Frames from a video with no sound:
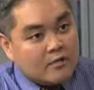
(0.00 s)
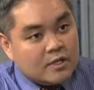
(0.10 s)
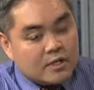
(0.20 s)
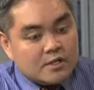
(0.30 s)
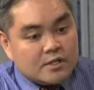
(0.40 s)

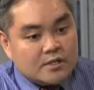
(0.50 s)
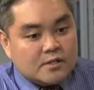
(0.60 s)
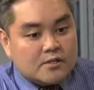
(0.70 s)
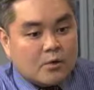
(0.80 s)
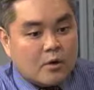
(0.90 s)

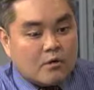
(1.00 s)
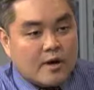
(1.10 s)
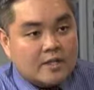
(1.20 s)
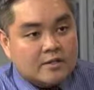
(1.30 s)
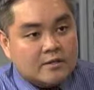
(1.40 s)
reductions or
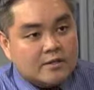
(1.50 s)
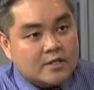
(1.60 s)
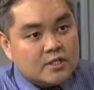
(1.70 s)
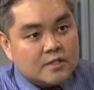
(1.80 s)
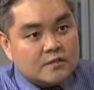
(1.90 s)

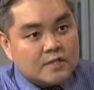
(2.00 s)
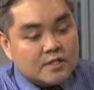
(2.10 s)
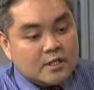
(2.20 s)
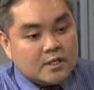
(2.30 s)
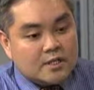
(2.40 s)
rationalization of
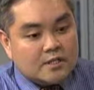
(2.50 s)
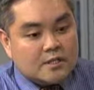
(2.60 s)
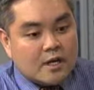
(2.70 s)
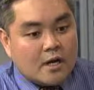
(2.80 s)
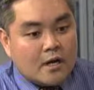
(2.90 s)

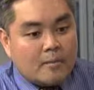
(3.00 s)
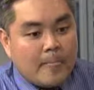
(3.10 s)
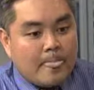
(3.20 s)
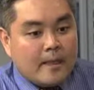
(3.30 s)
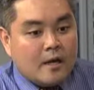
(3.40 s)
facilities,
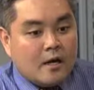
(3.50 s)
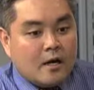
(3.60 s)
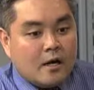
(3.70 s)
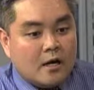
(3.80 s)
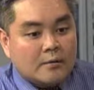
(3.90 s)

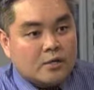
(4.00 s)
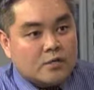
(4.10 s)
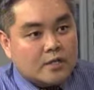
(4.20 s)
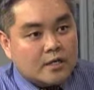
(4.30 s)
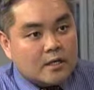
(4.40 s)

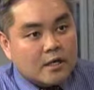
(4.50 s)
using